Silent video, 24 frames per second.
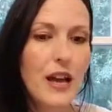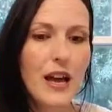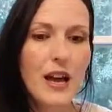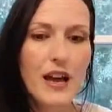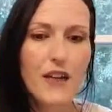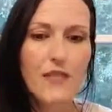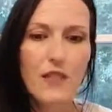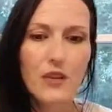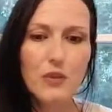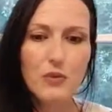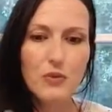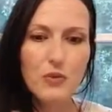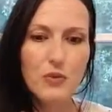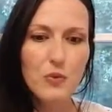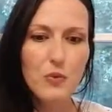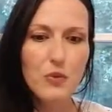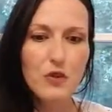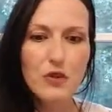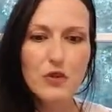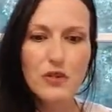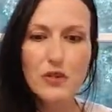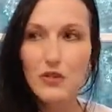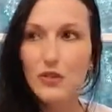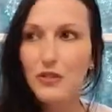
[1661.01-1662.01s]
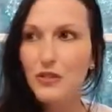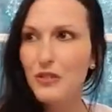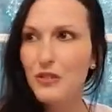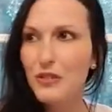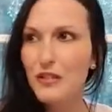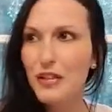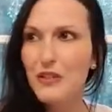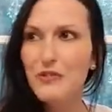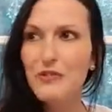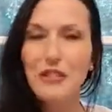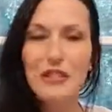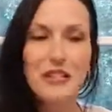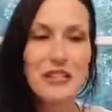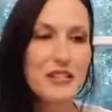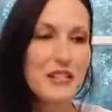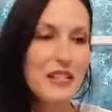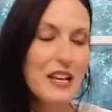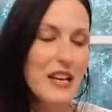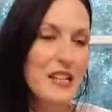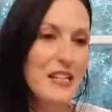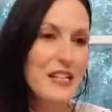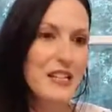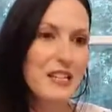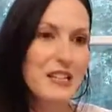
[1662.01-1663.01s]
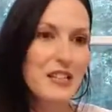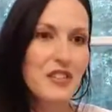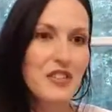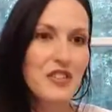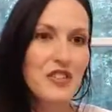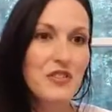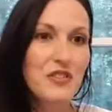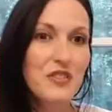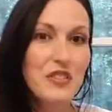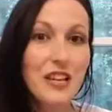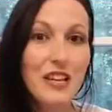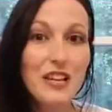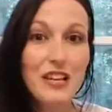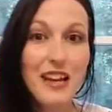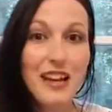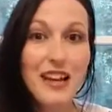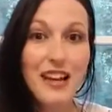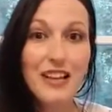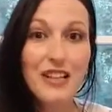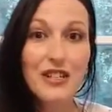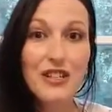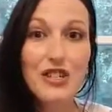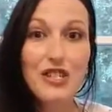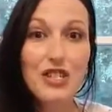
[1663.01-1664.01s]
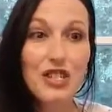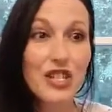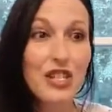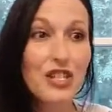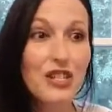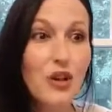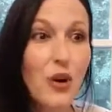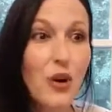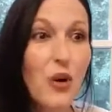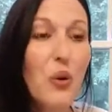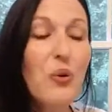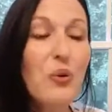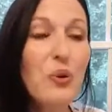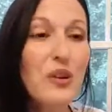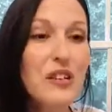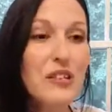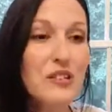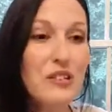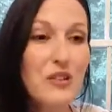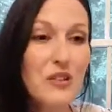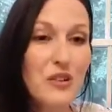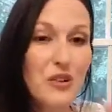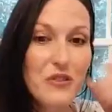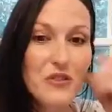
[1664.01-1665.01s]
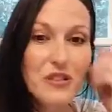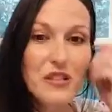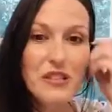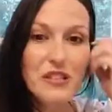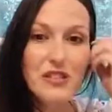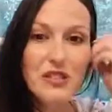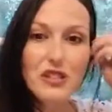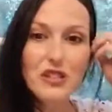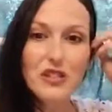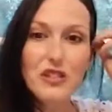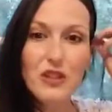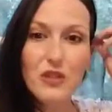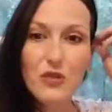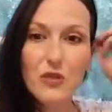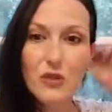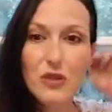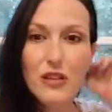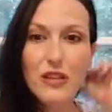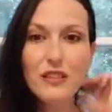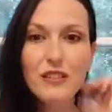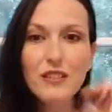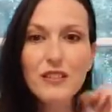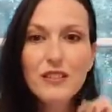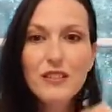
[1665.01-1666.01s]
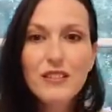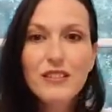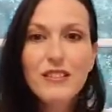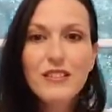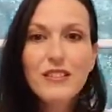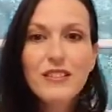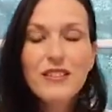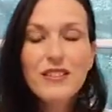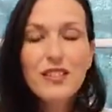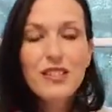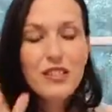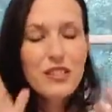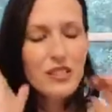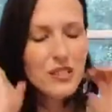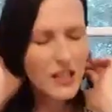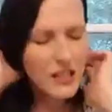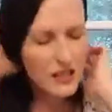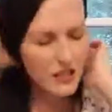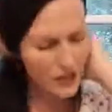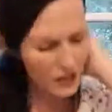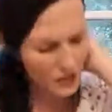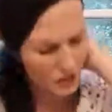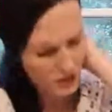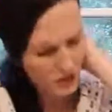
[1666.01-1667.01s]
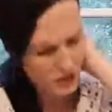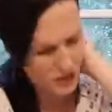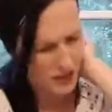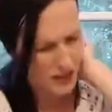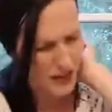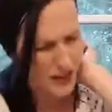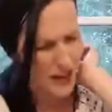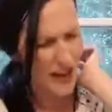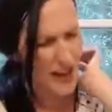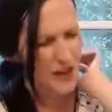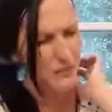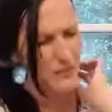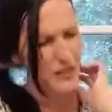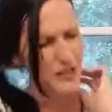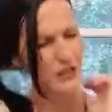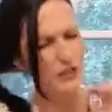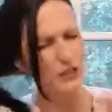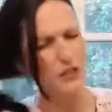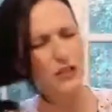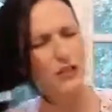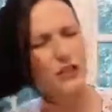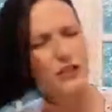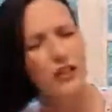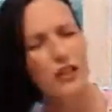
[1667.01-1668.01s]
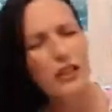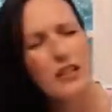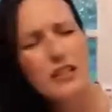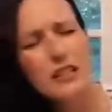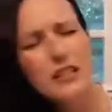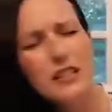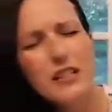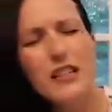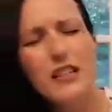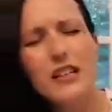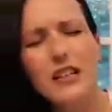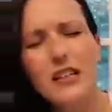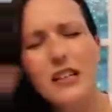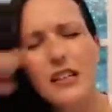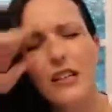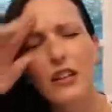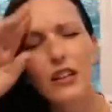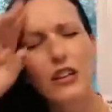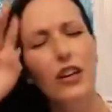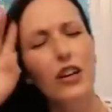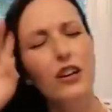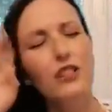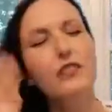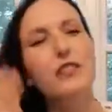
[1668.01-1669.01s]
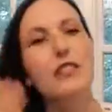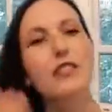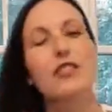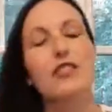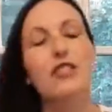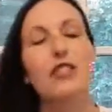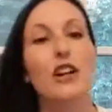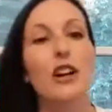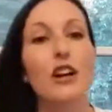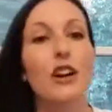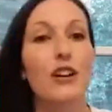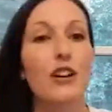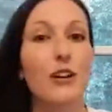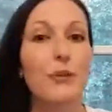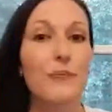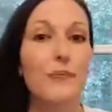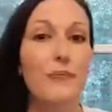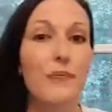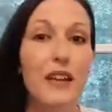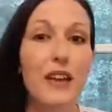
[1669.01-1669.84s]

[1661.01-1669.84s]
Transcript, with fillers: And there was one girl, Dave can attest to this. She's like, she told us all this. She told us she said this was going to happen, and look, God did it. It encouraged her.